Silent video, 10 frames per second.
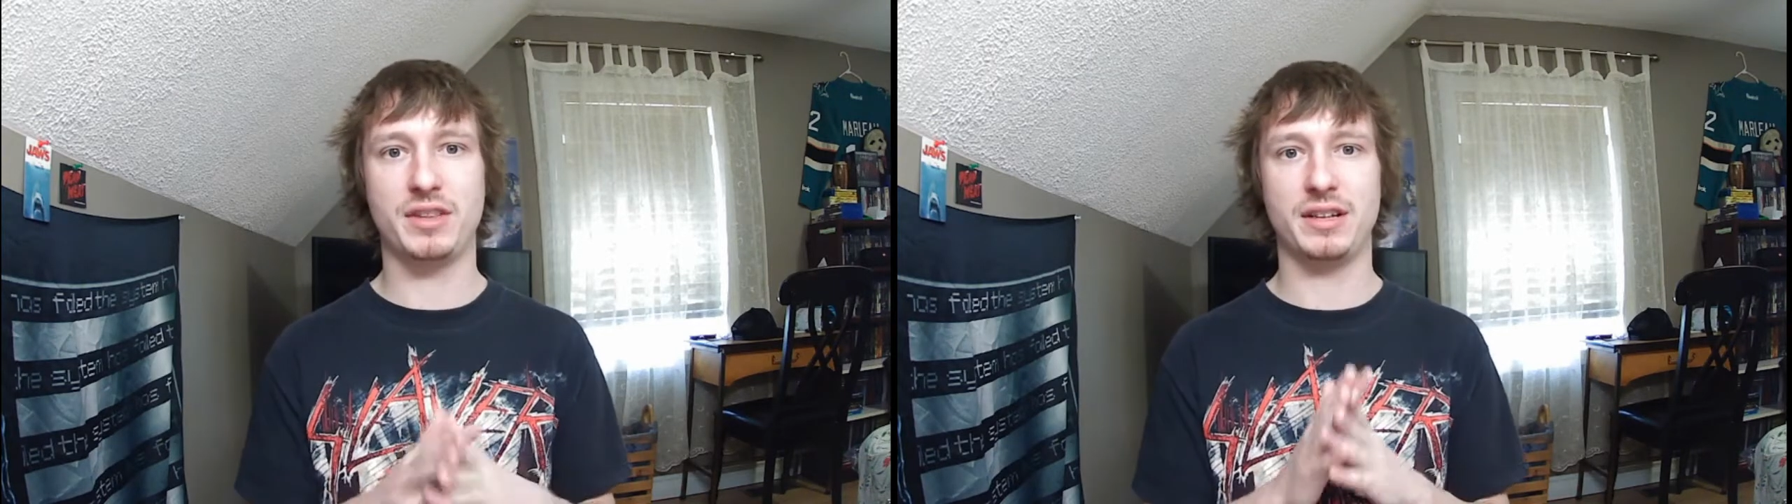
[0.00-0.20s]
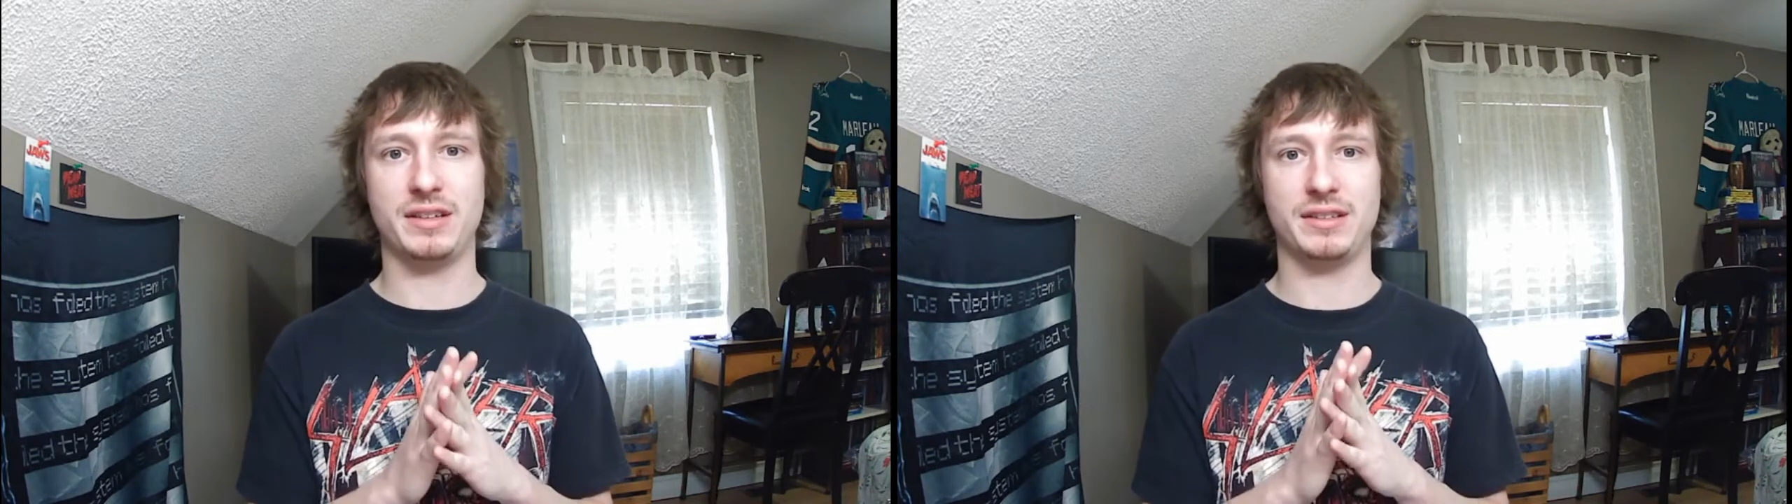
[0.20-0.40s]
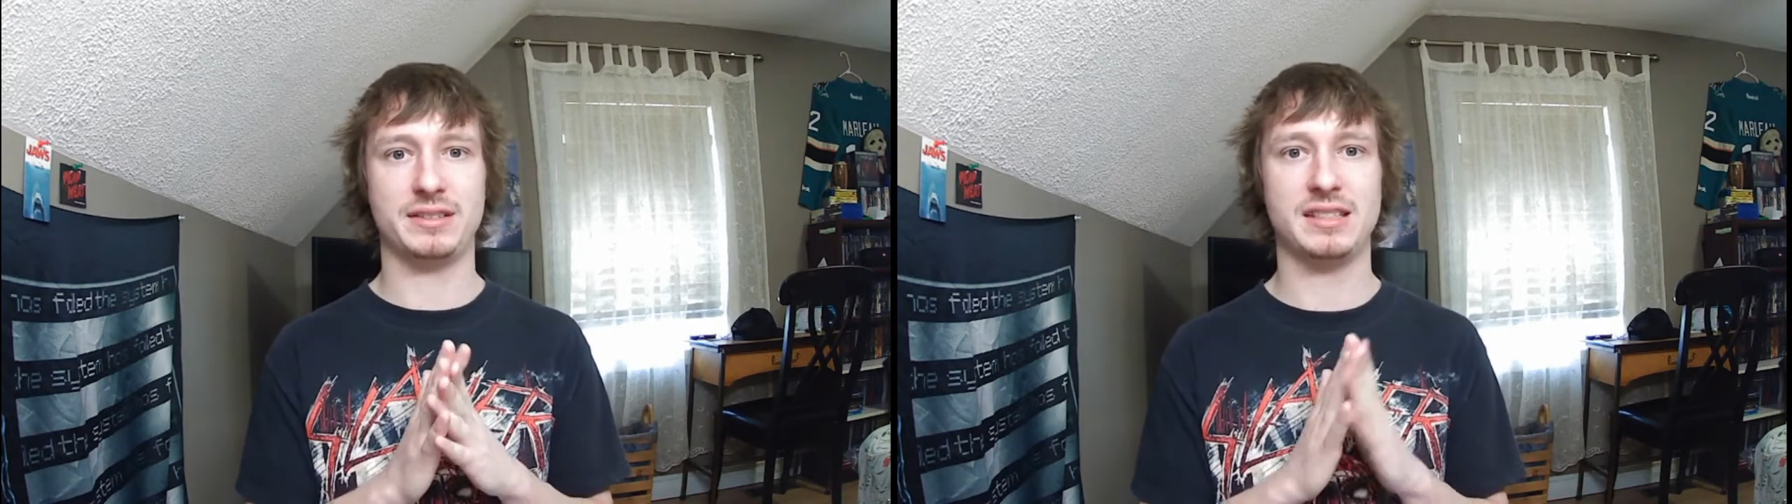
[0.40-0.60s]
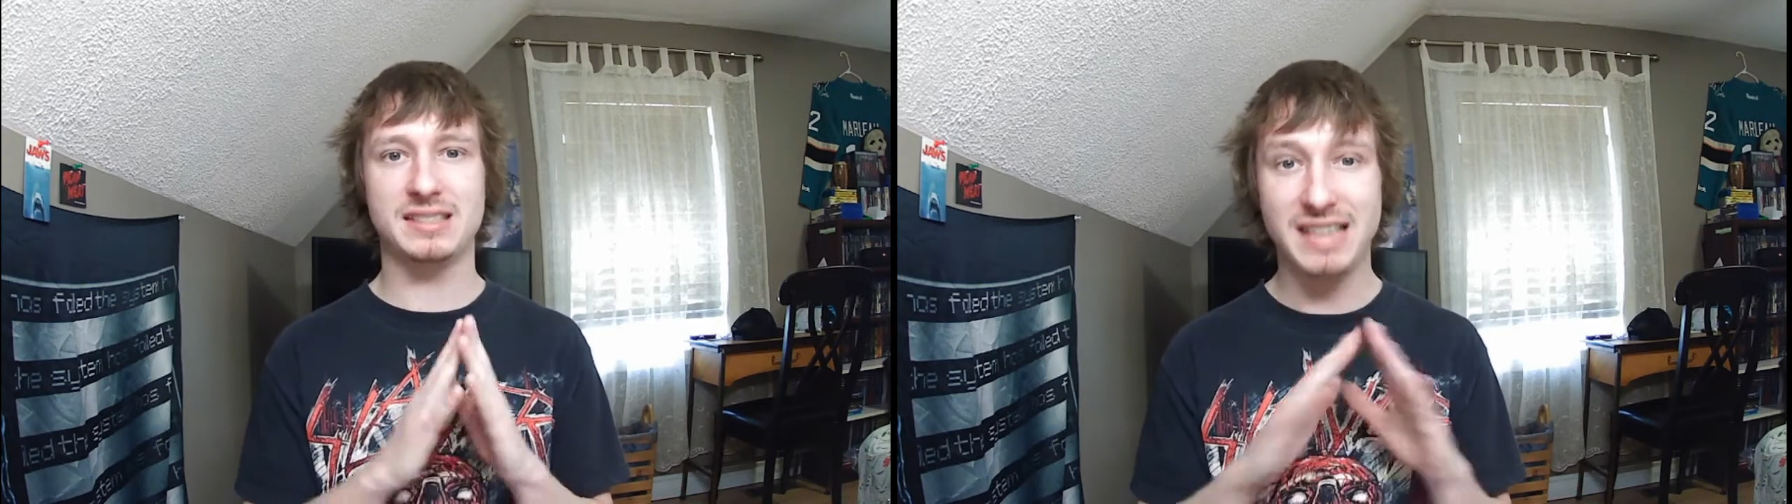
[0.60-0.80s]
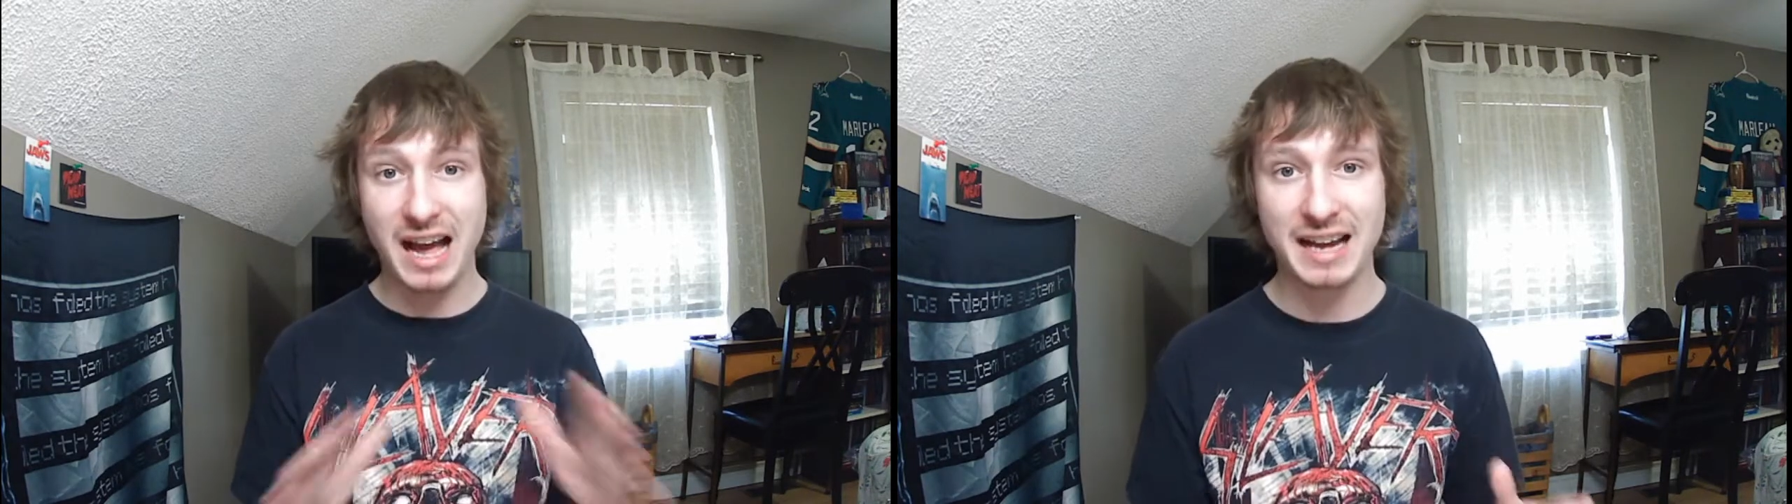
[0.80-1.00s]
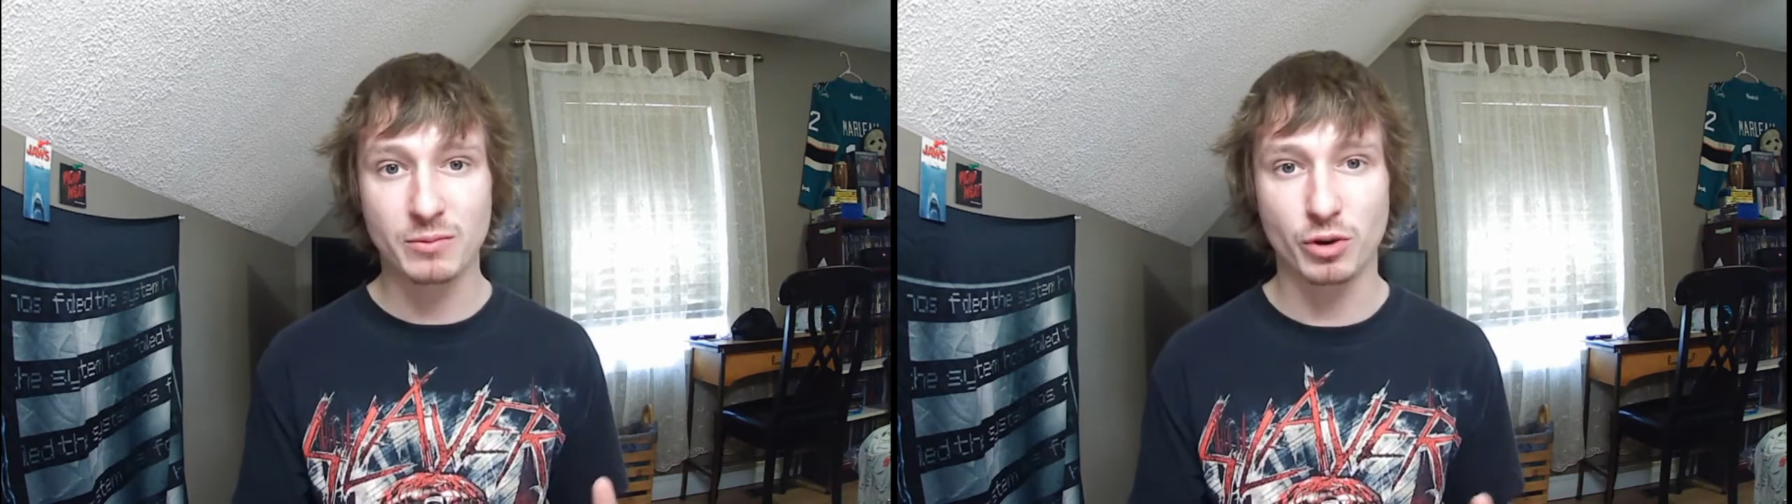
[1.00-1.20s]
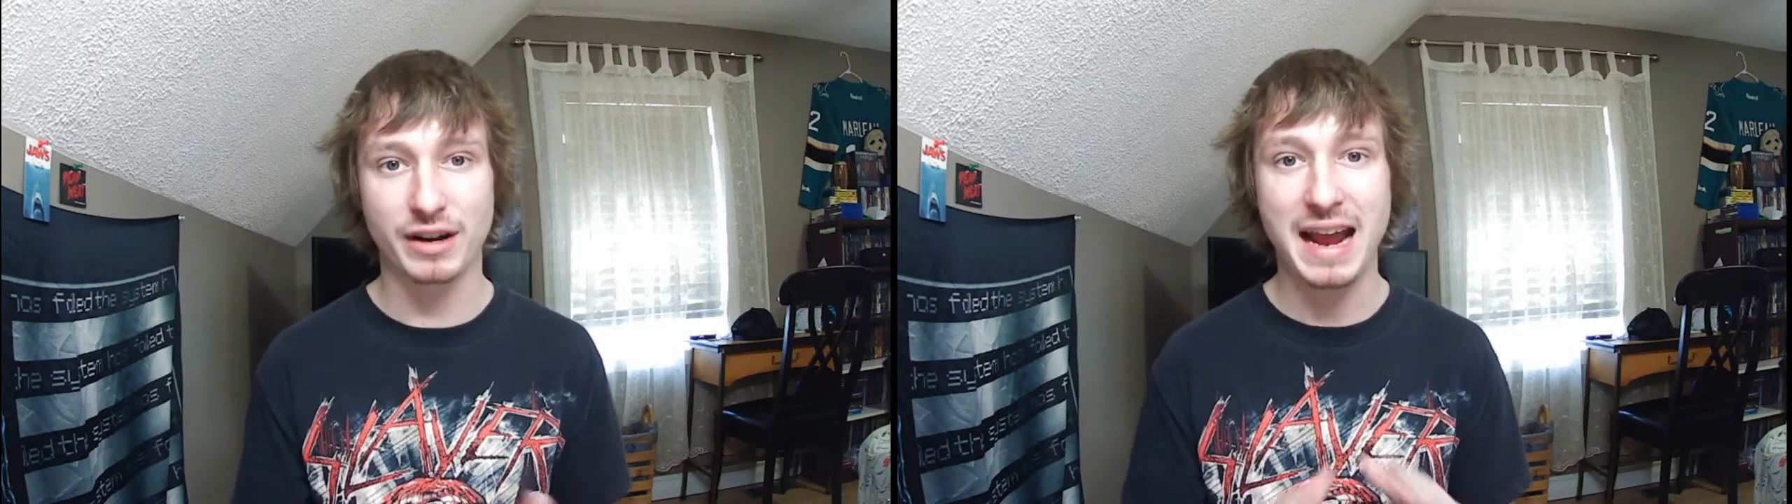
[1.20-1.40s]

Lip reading: the design work,